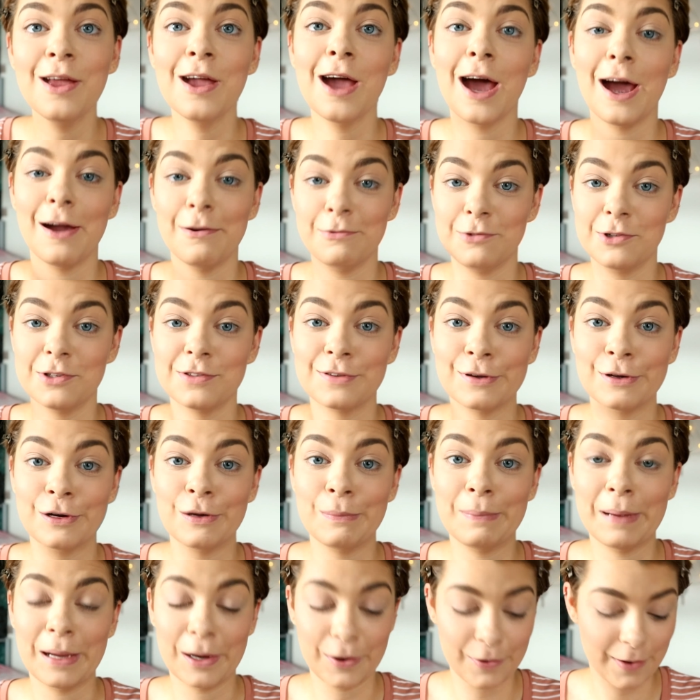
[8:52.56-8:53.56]
I've just gone a
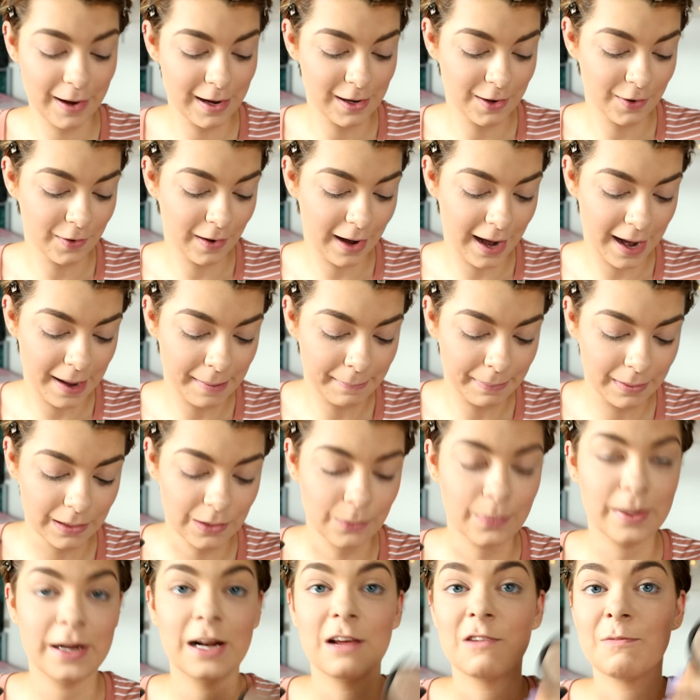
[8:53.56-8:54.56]
bit cray-cray, but the
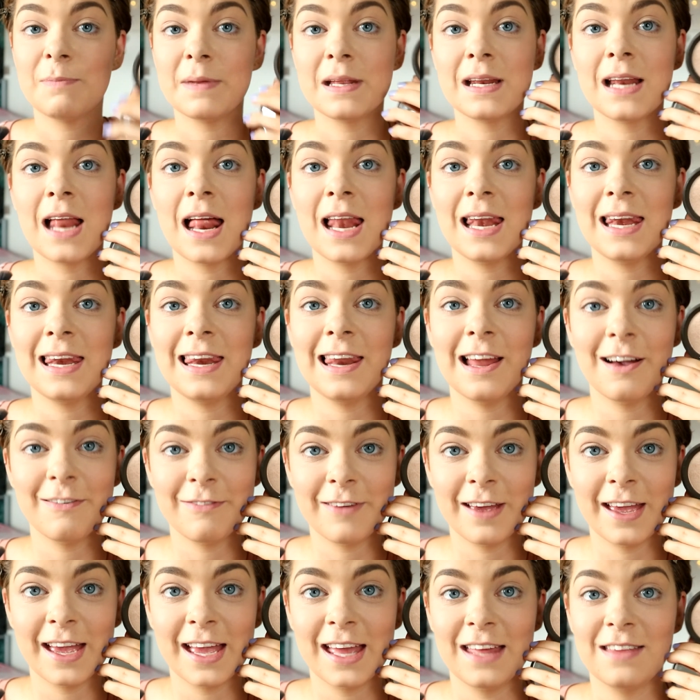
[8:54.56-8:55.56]
one I've been
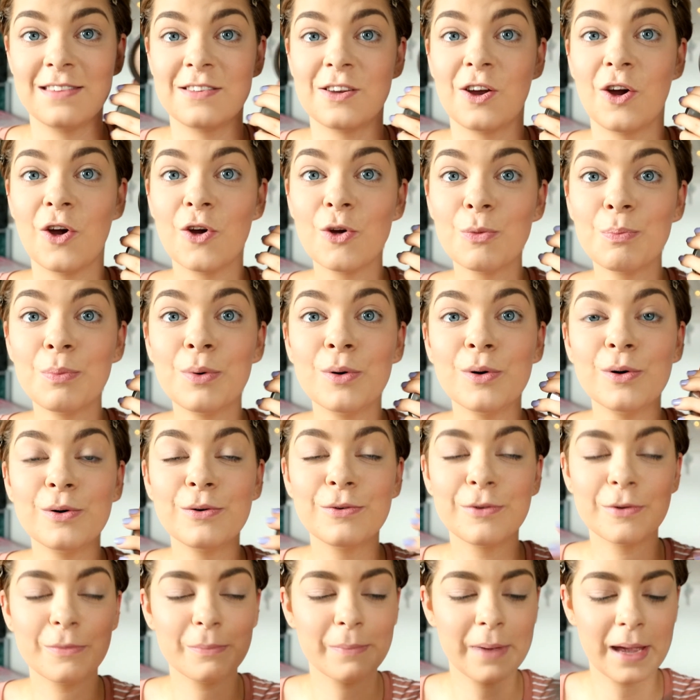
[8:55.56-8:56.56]
loving is Opal
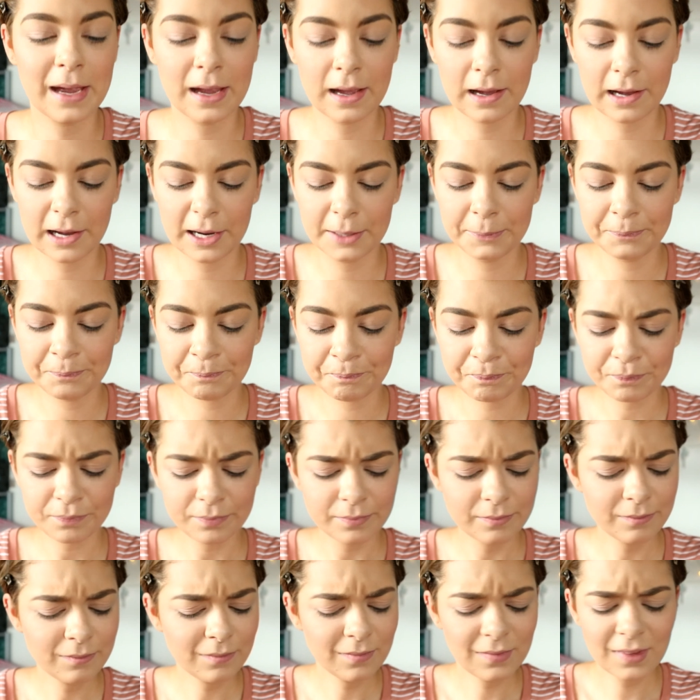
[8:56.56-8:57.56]
from Becca.
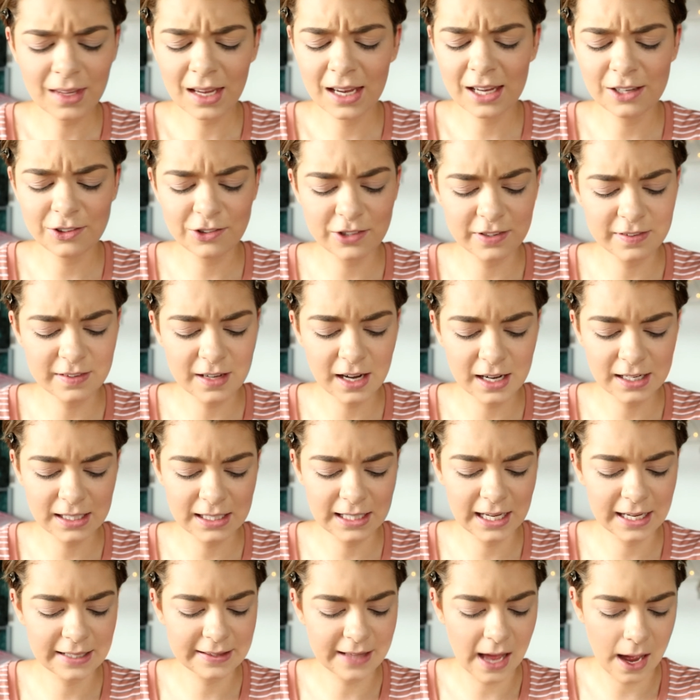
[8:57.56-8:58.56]
It's just kind of
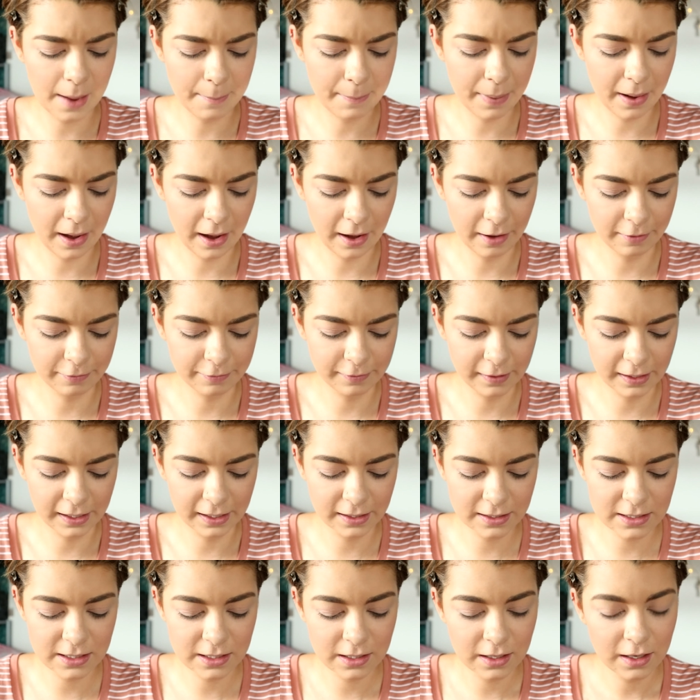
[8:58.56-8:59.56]
like that
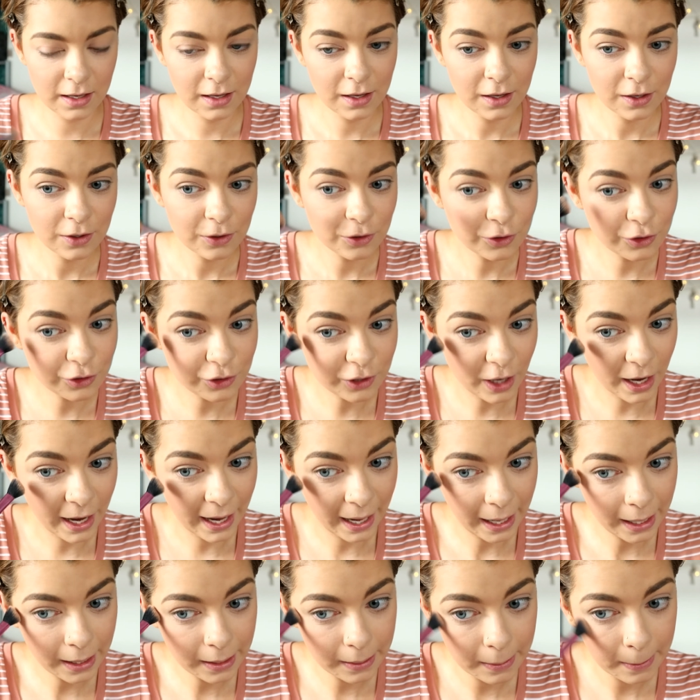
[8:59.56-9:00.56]
perfect
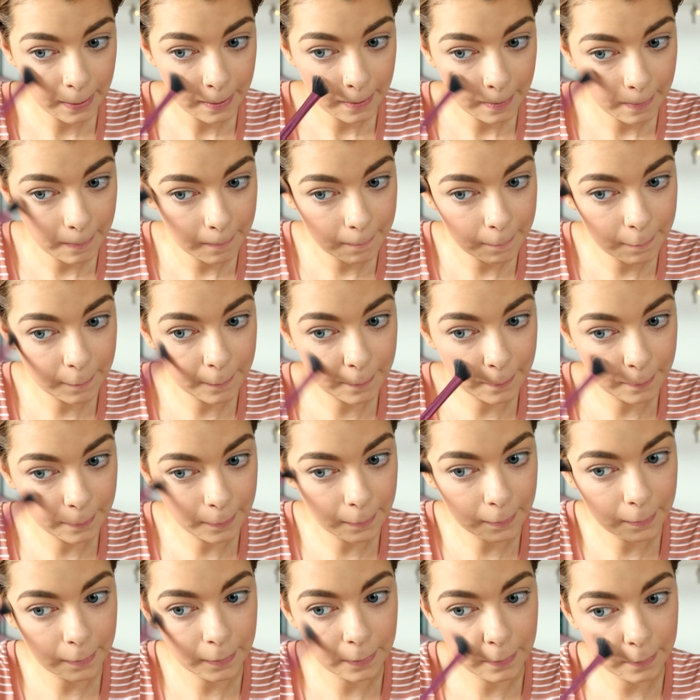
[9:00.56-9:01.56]
shade
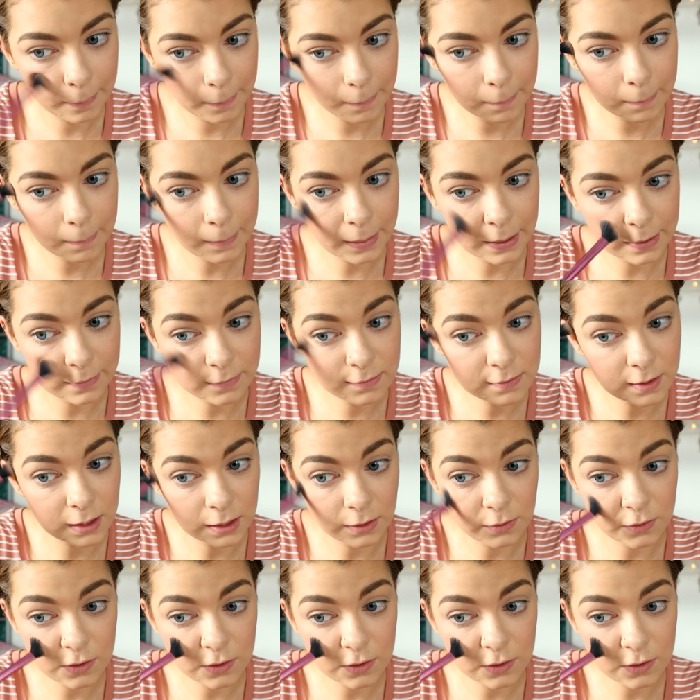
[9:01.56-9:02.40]
for my skin